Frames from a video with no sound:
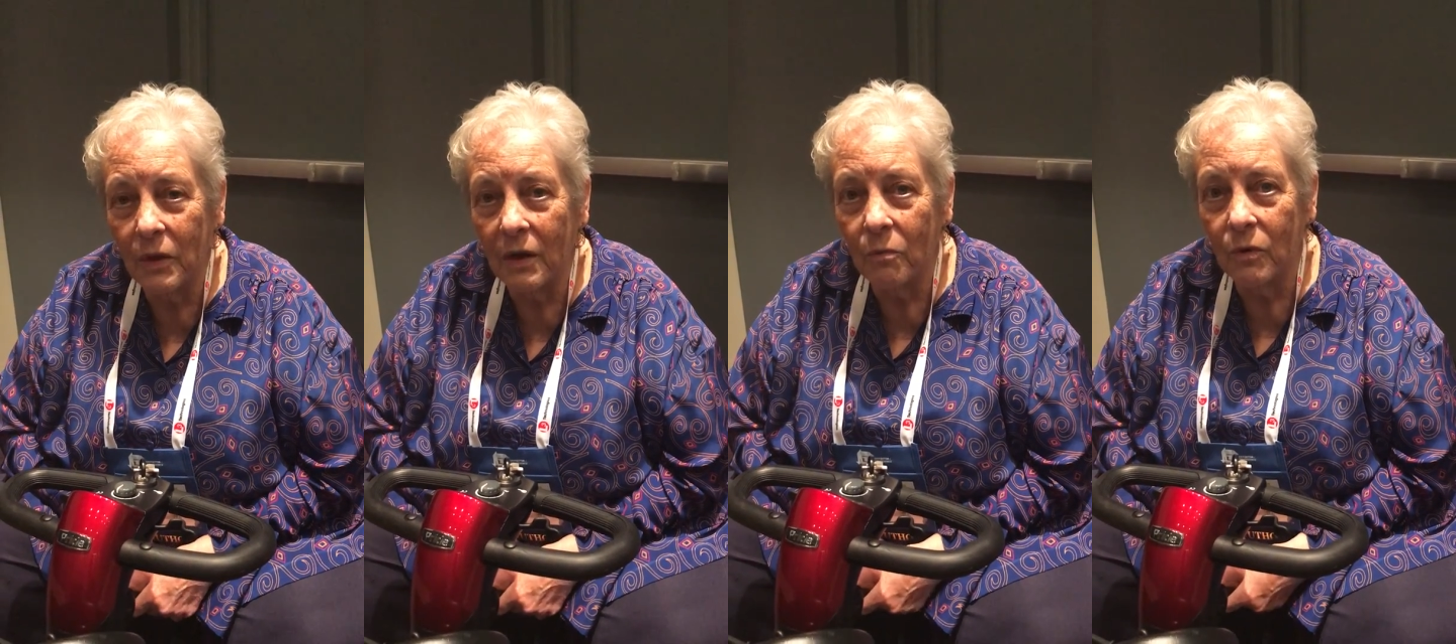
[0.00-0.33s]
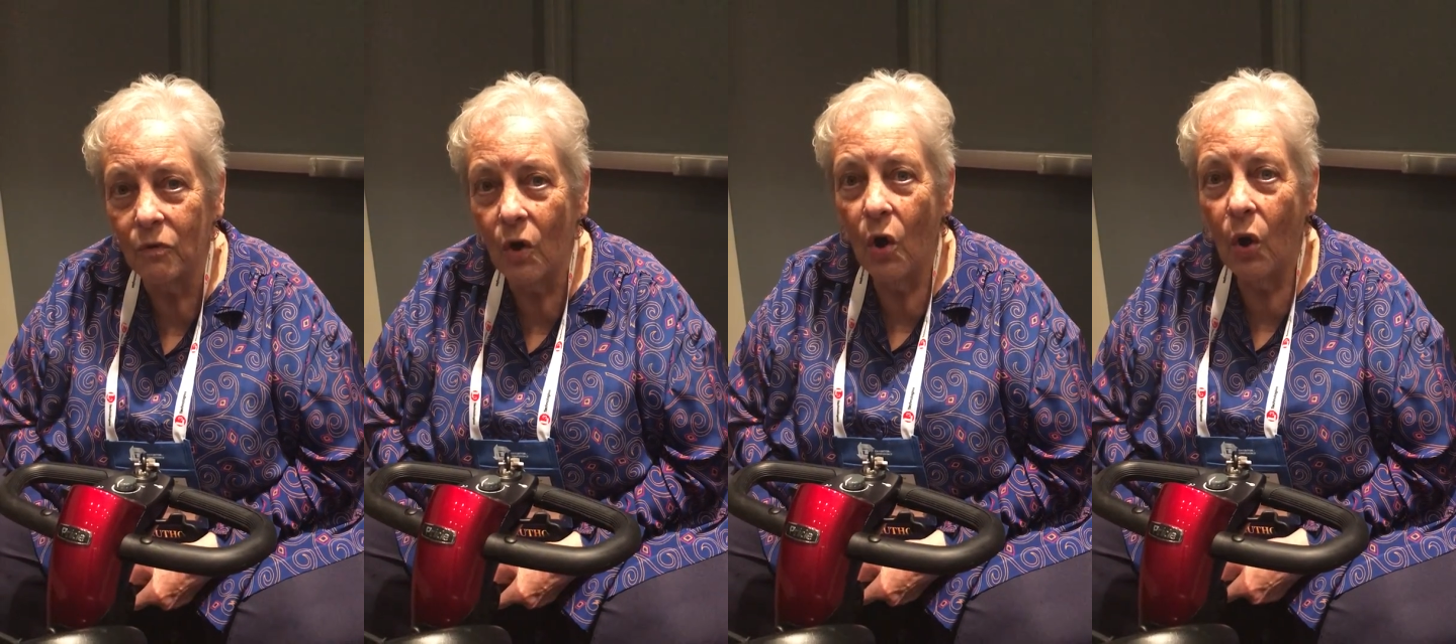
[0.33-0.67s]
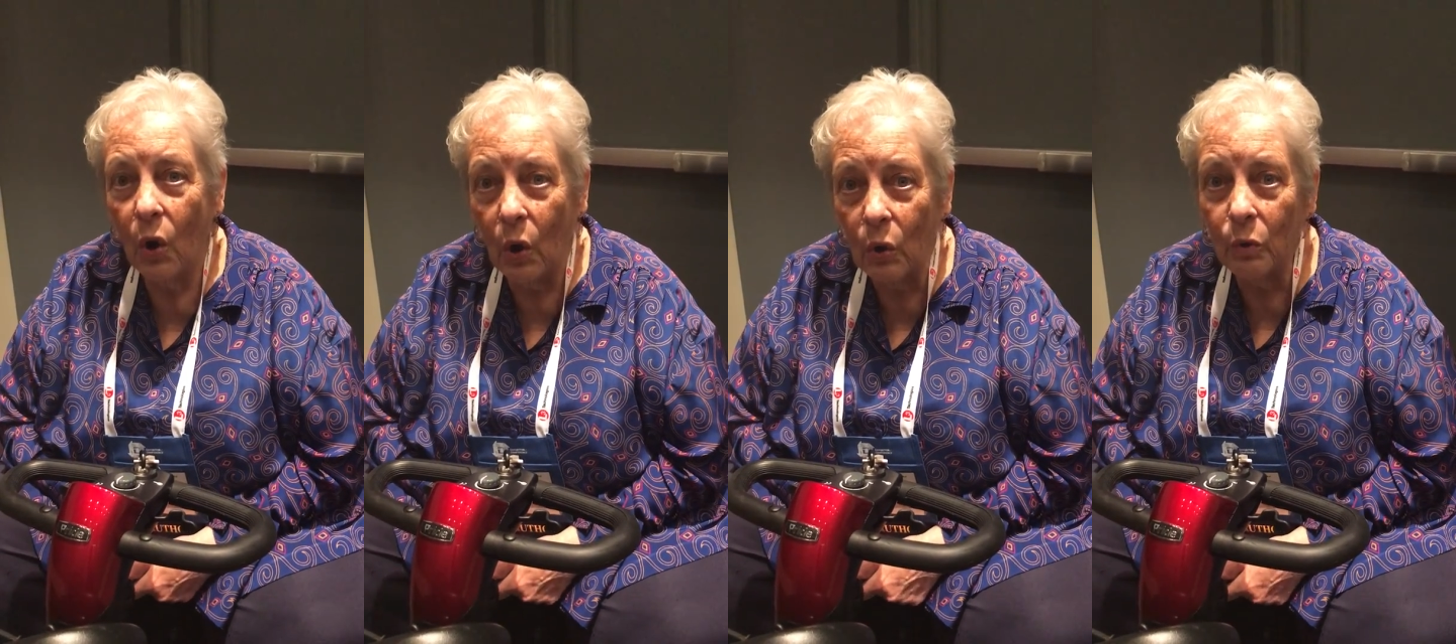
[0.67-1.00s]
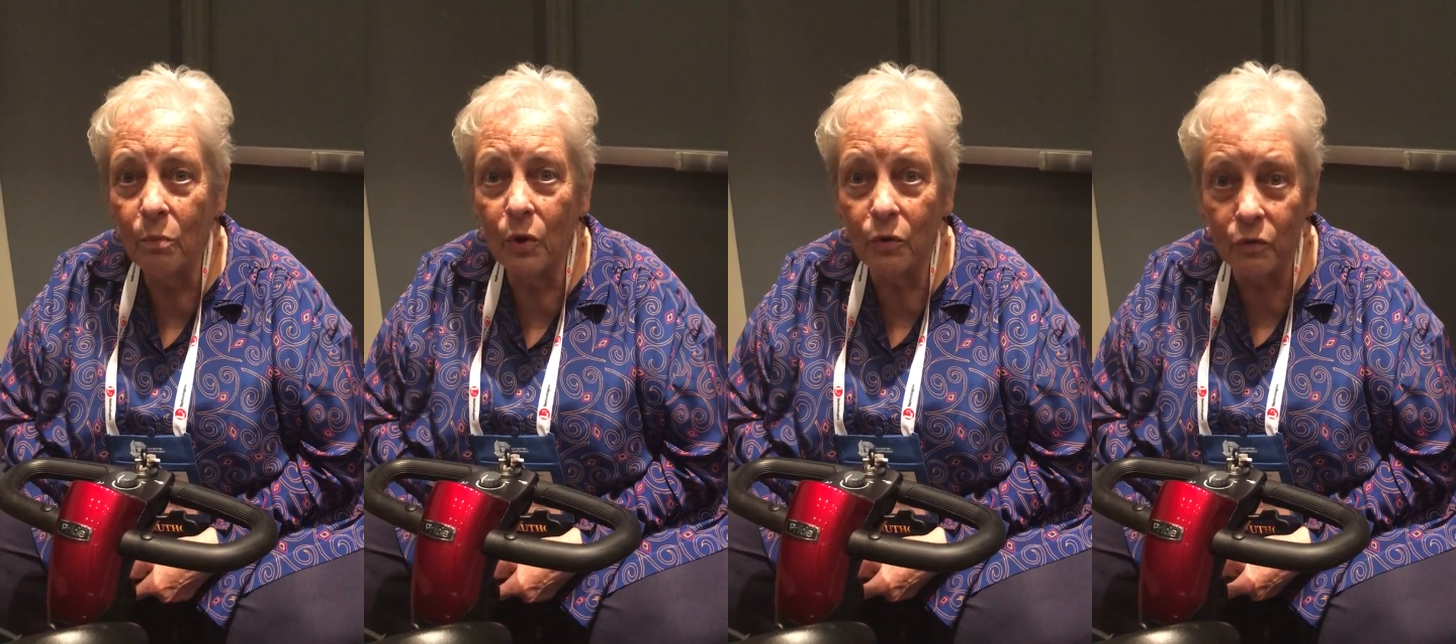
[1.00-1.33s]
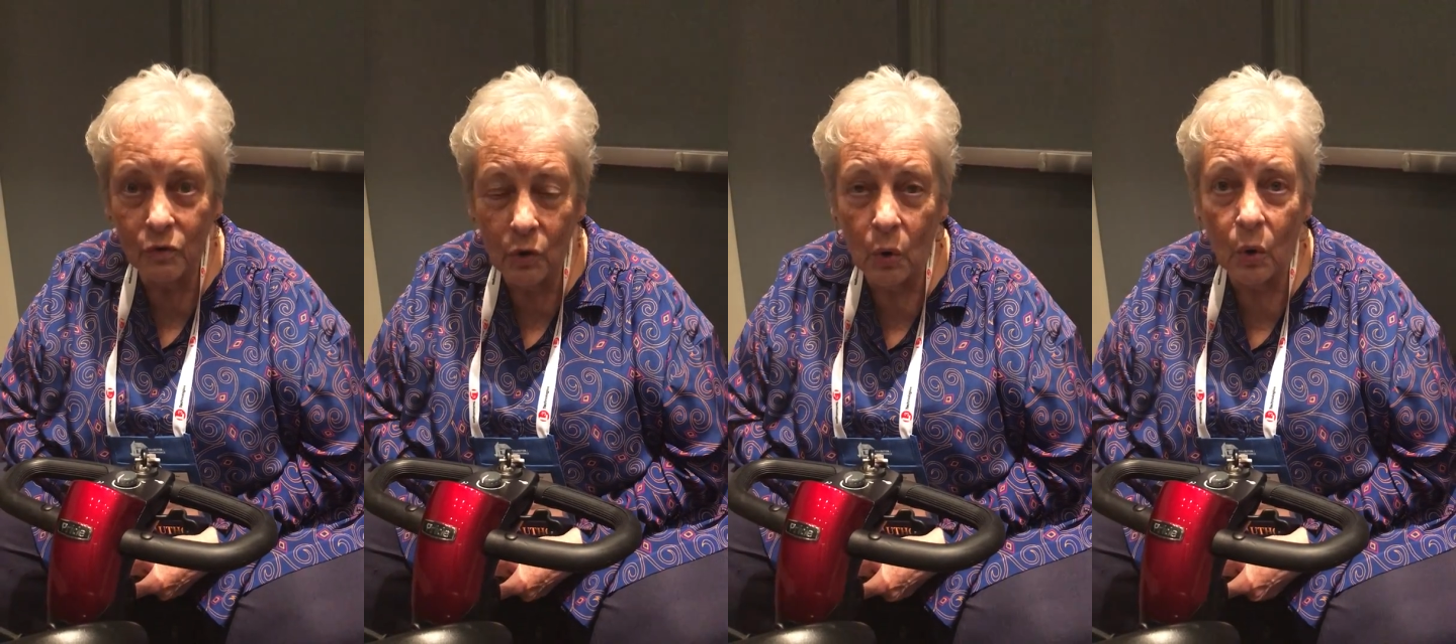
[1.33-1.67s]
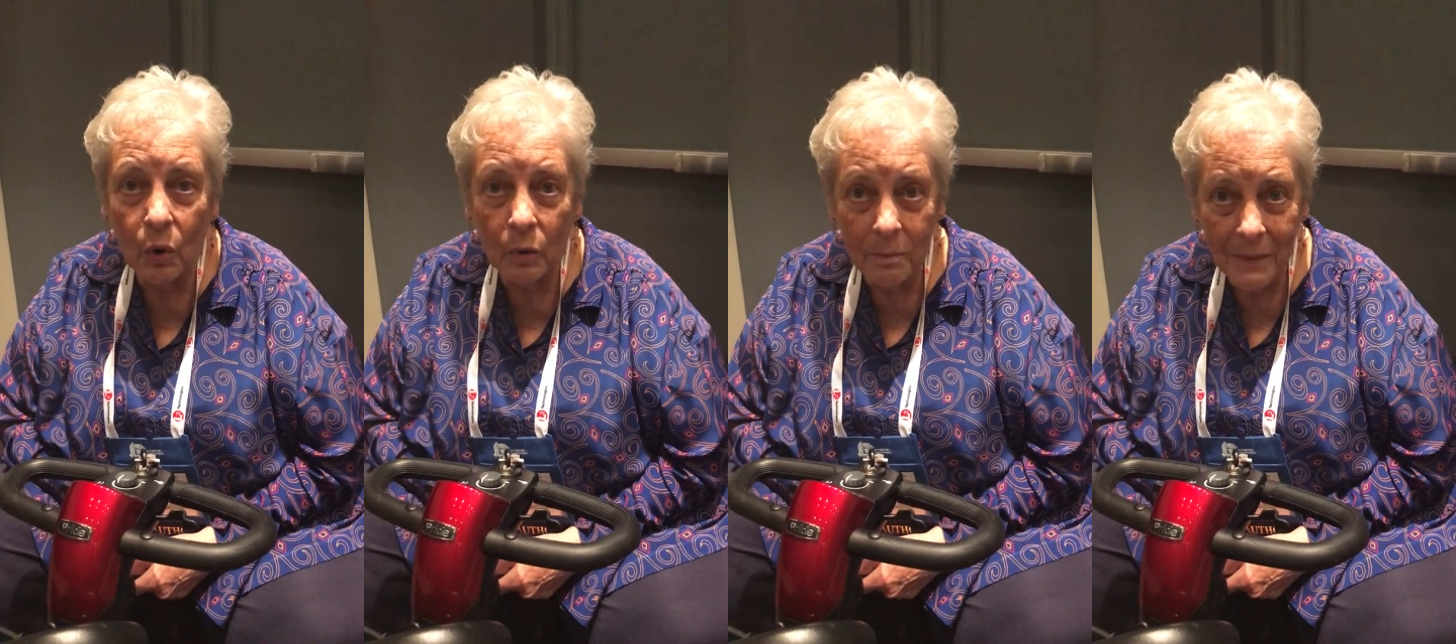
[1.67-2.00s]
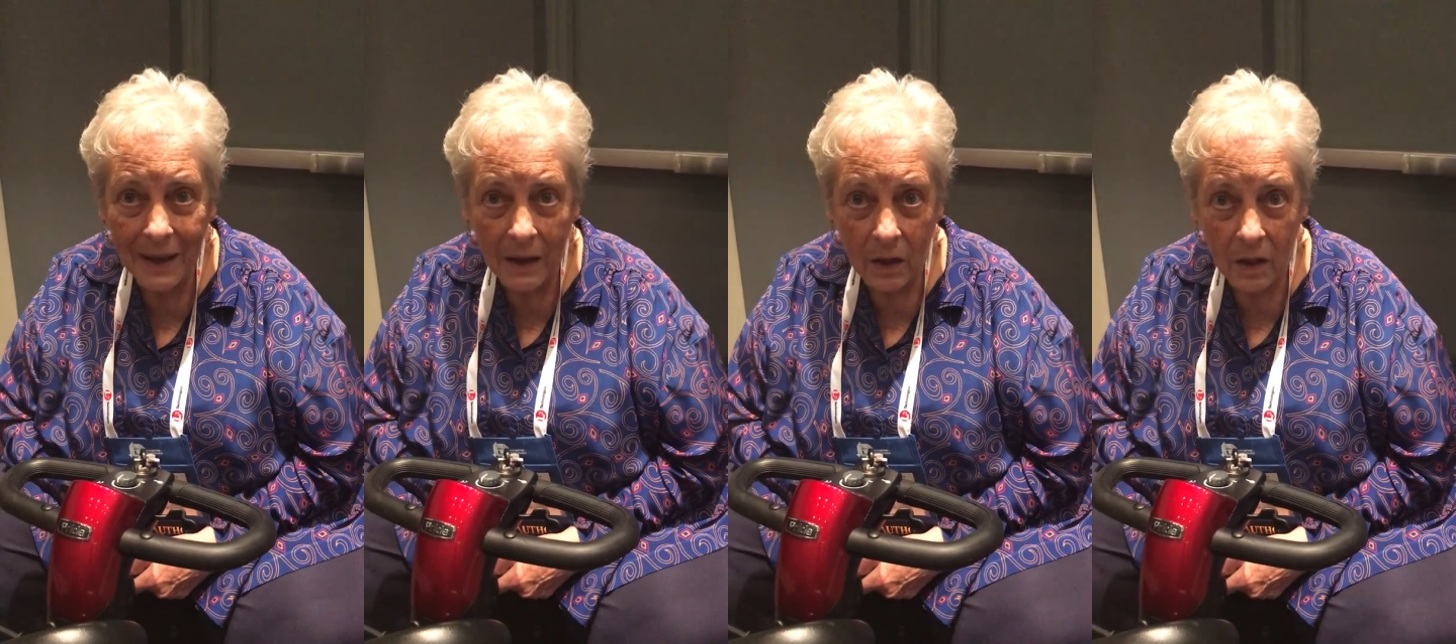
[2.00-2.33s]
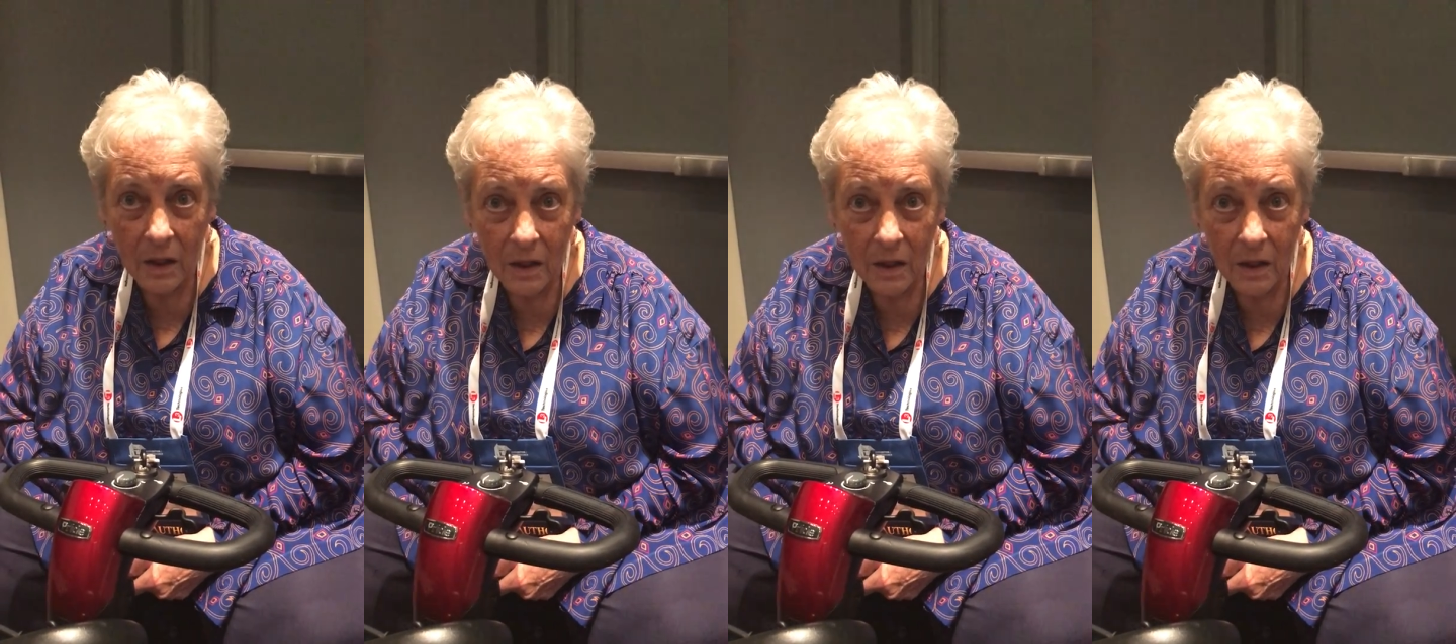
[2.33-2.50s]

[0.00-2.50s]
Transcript: that was almost all male.